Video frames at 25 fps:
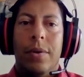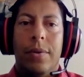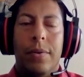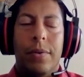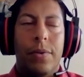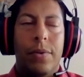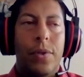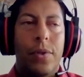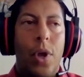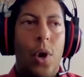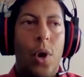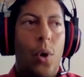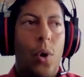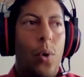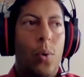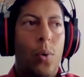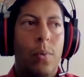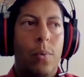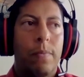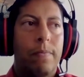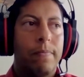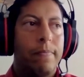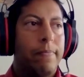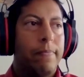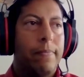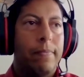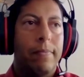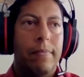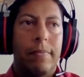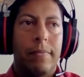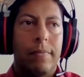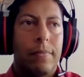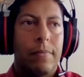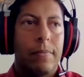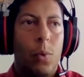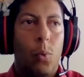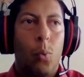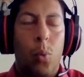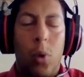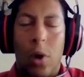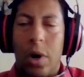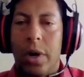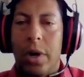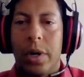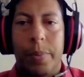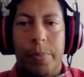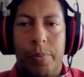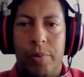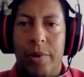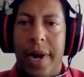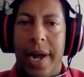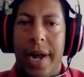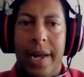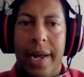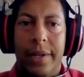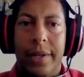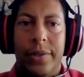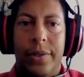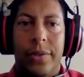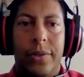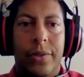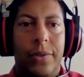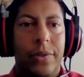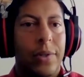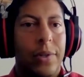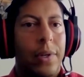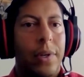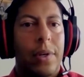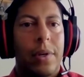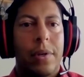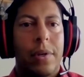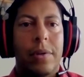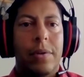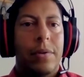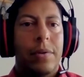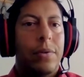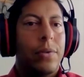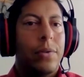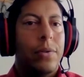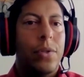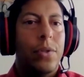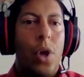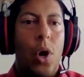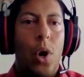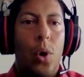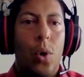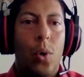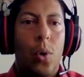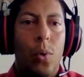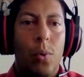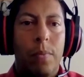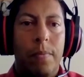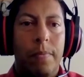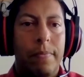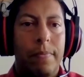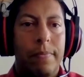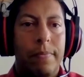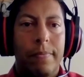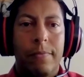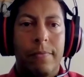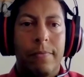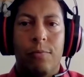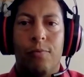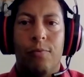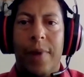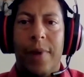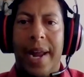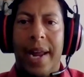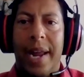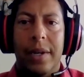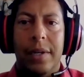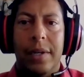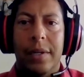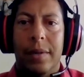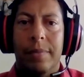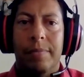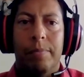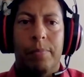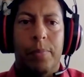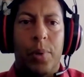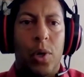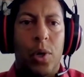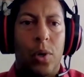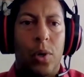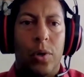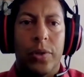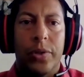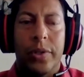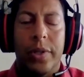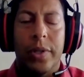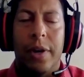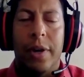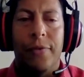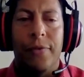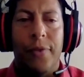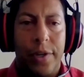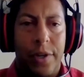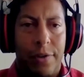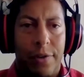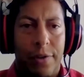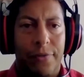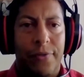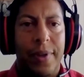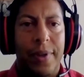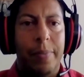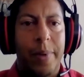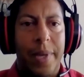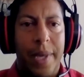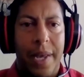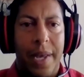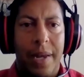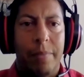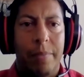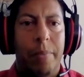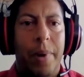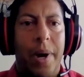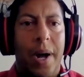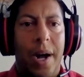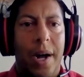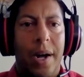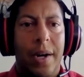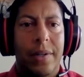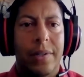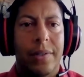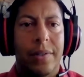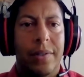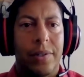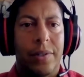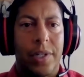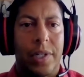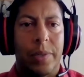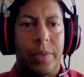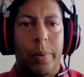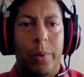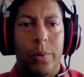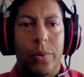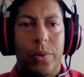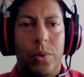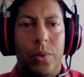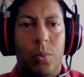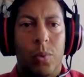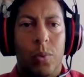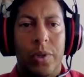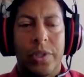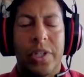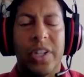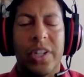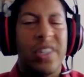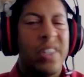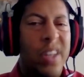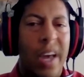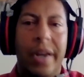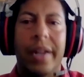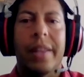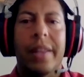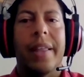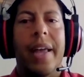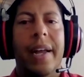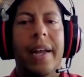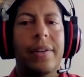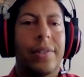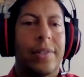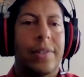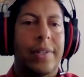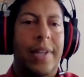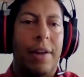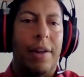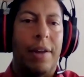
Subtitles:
no WordPress, no random Perl stuff on your VPN box that's exposed to the world. Just none of that. Just get